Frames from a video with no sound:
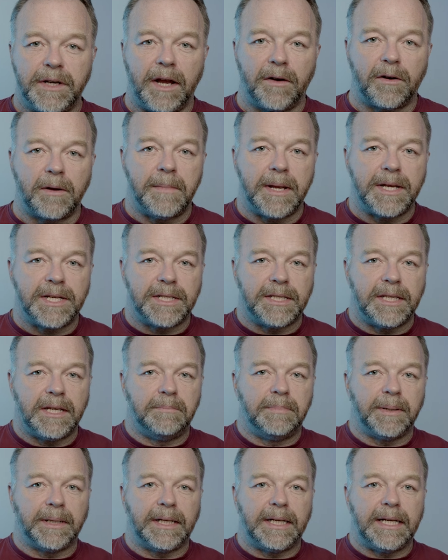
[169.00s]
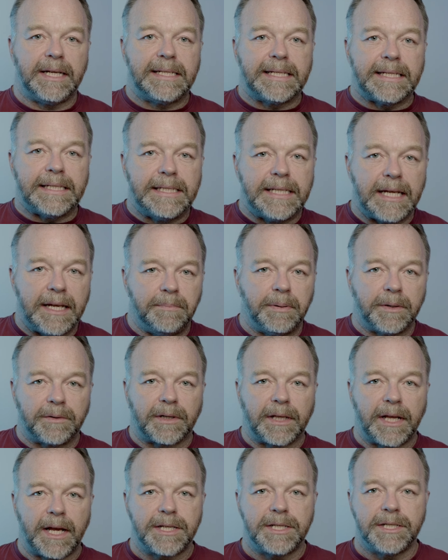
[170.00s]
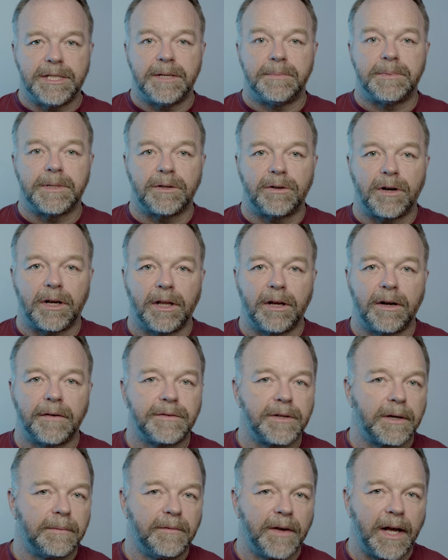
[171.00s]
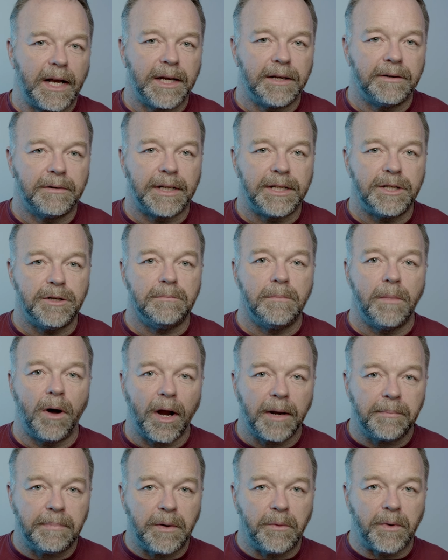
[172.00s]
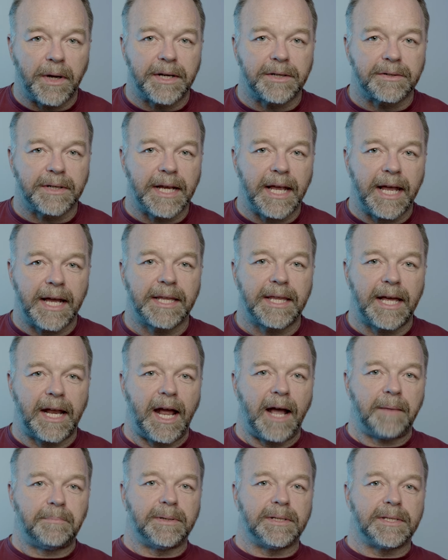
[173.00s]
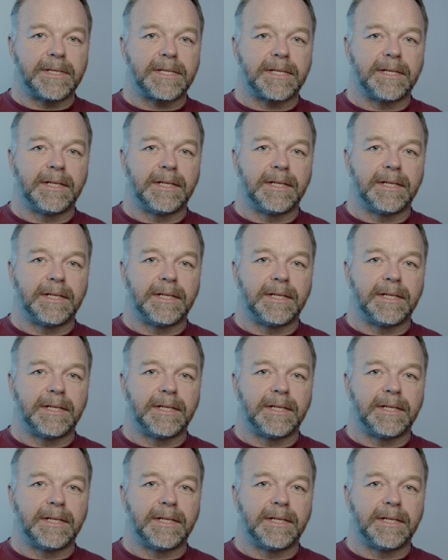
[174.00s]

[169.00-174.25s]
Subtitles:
I mentioned the ability to deepen relationships and grow lifetime value, and you might be wondering how that happens.